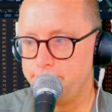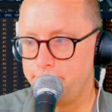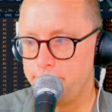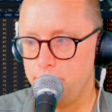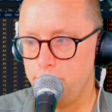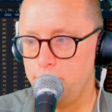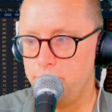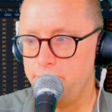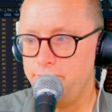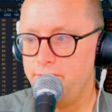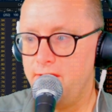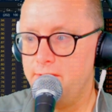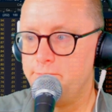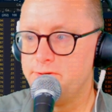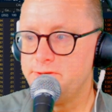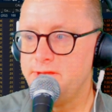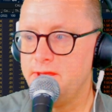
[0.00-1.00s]
with
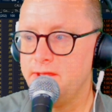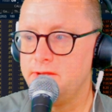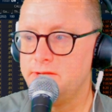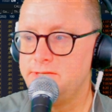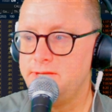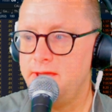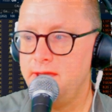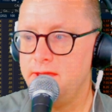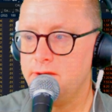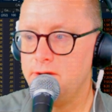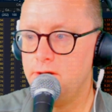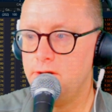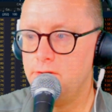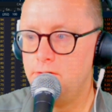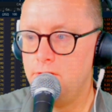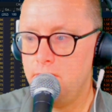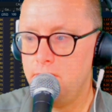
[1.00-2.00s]
5%
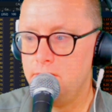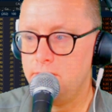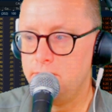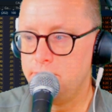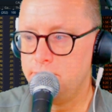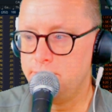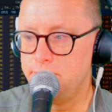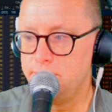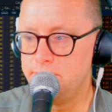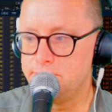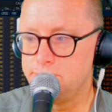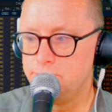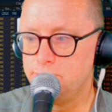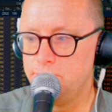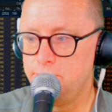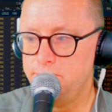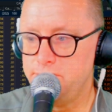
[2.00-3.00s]
contango, this
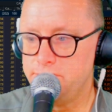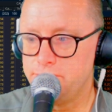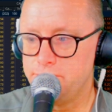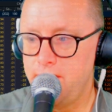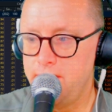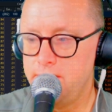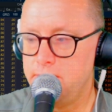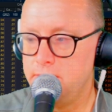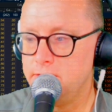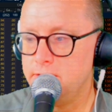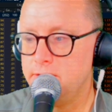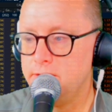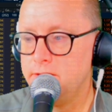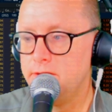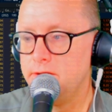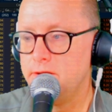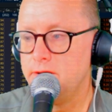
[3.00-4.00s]
would be trading
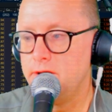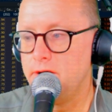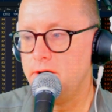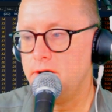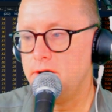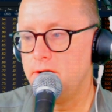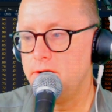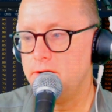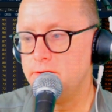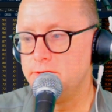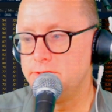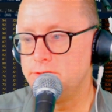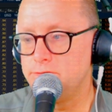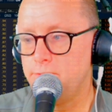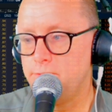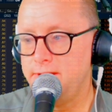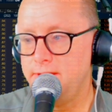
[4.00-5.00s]

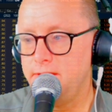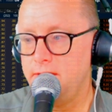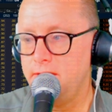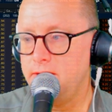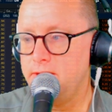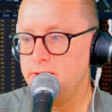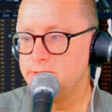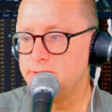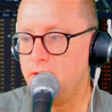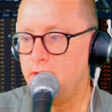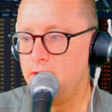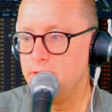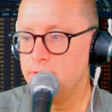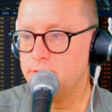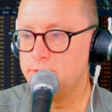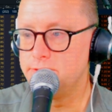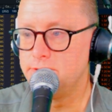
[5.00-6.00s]

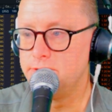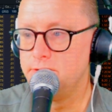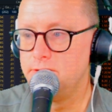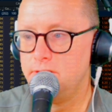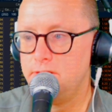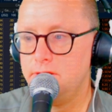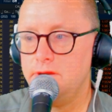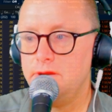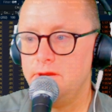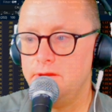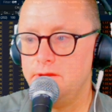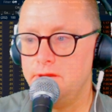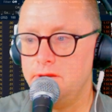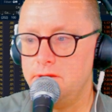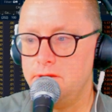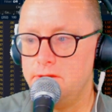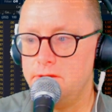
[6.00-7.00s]
$28
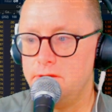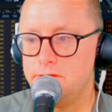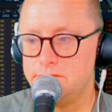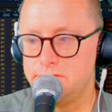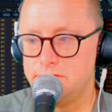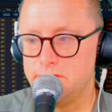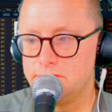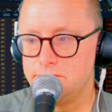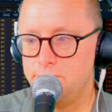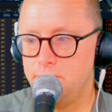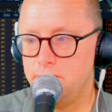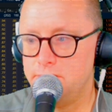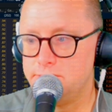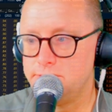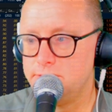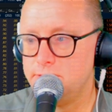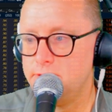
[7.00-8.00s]
in 6
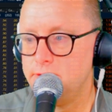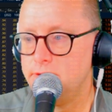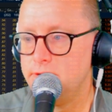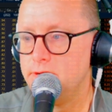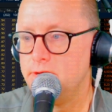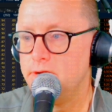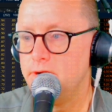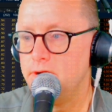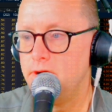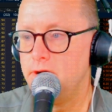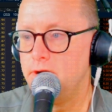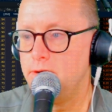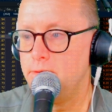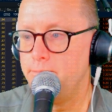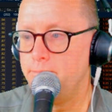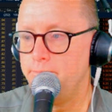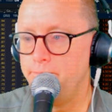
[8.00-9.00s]
months.
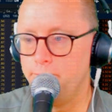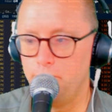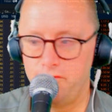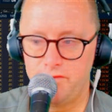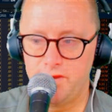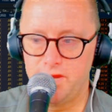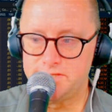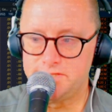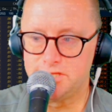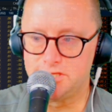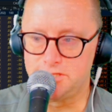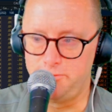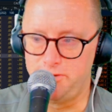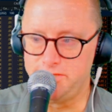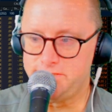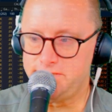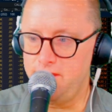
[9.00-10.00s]
We've got
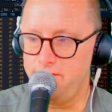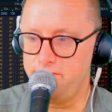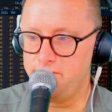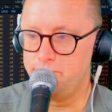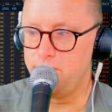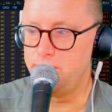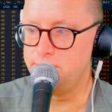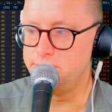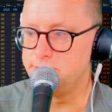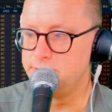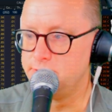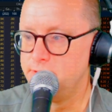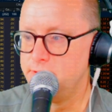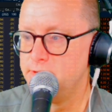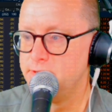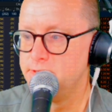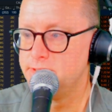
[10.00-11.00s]
6.7 months,
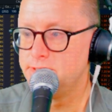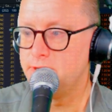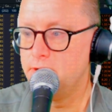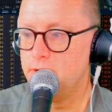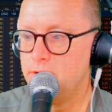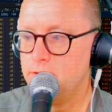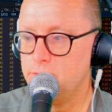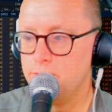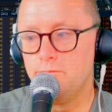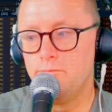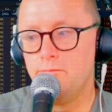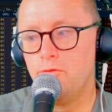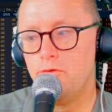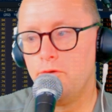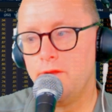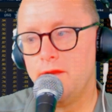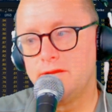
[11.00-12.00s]
so
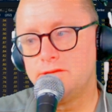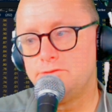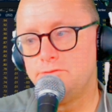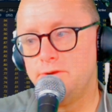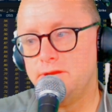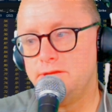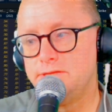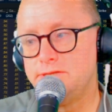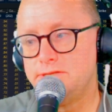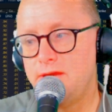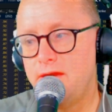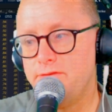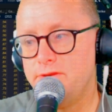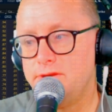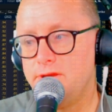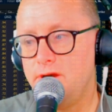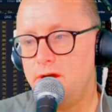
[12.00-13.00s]
more like
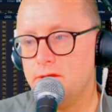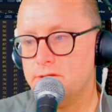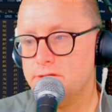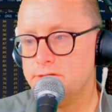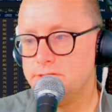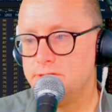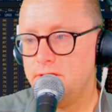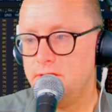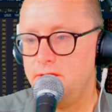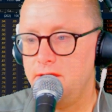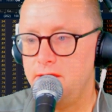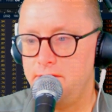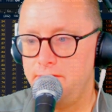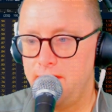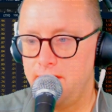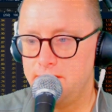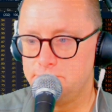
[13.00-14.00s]
$27,
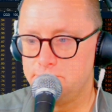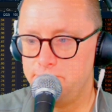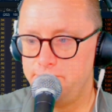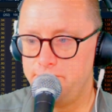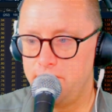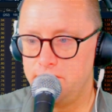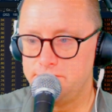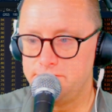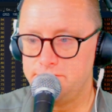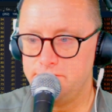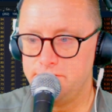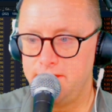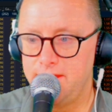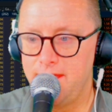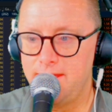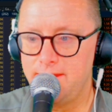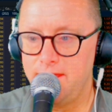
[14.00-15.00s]
and that's with
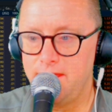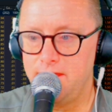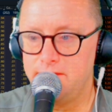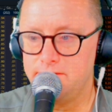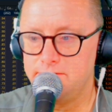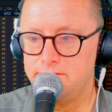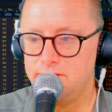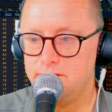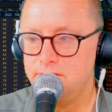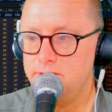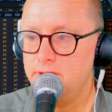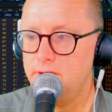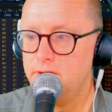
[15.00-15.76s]
volatility at 18.